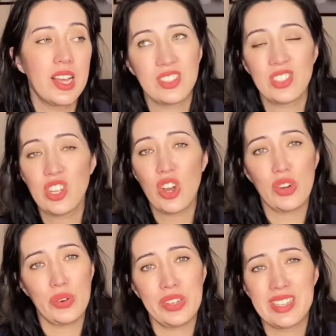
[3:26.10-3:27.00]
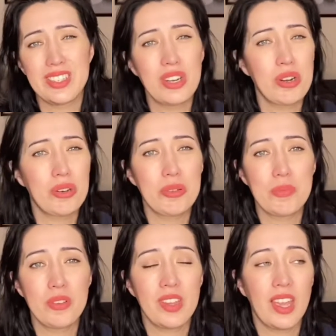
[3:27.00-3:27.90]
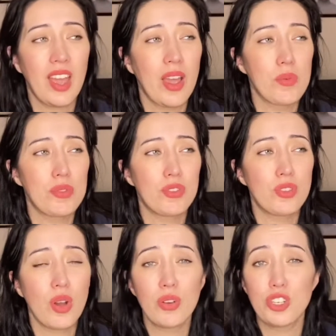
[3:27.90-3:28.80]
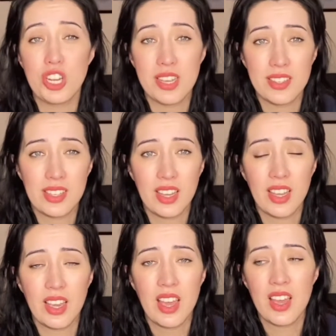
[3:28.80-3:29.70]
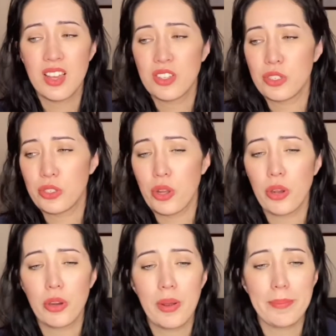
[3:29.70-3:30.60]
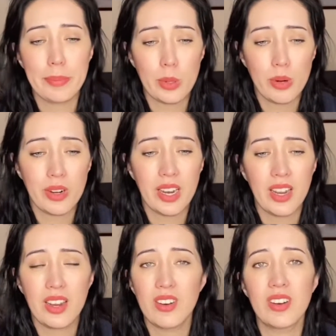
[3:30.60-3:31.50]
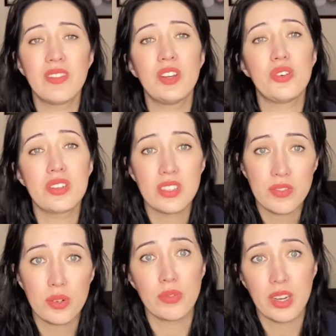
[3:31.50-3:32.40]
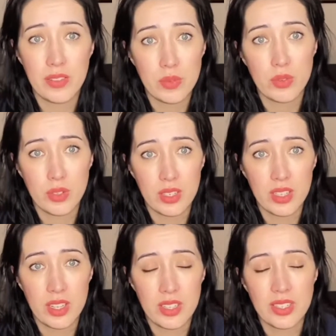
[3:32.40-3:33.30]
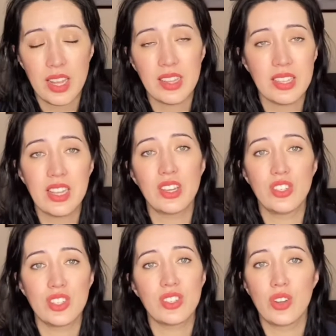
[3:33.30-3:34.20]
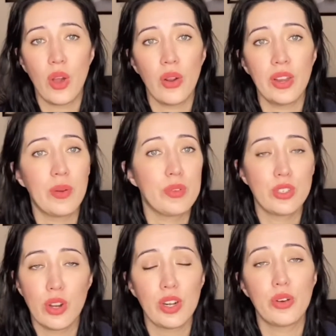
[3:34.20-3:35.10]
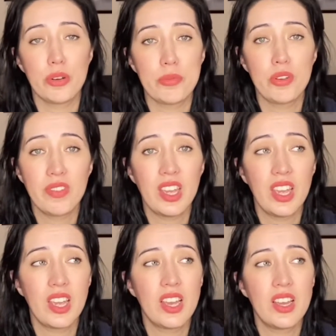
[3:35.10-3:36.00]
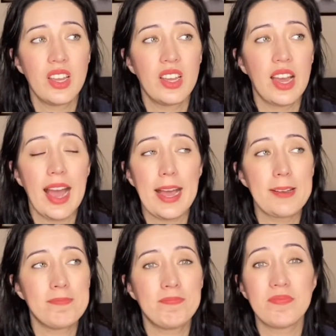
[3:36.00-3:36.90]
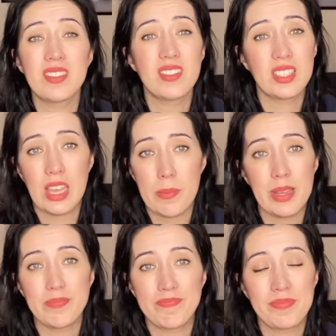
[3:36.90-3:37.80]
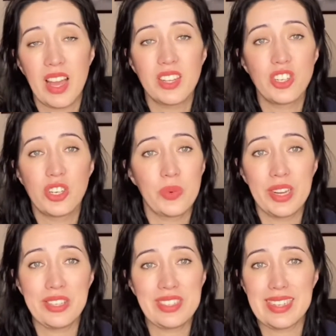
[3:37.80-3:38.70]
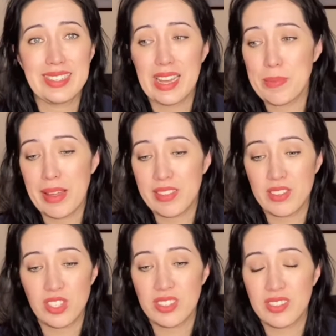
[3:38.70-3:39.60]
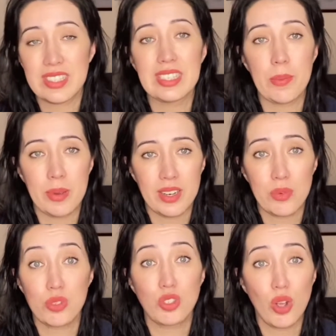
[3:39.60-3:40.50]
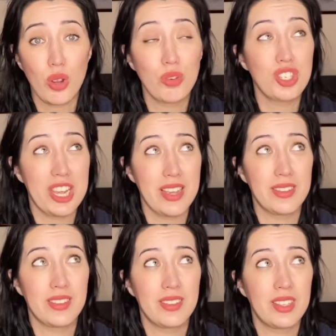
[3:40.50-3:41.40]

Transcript: Not good. It's not a good movie. It was so cheesy, so boring. Not even Christopher Reeves was good in this. Like, that's how you just know it was not a good movie. Skip it. I don't know what else to say about this. Just skip it. It was so cheese.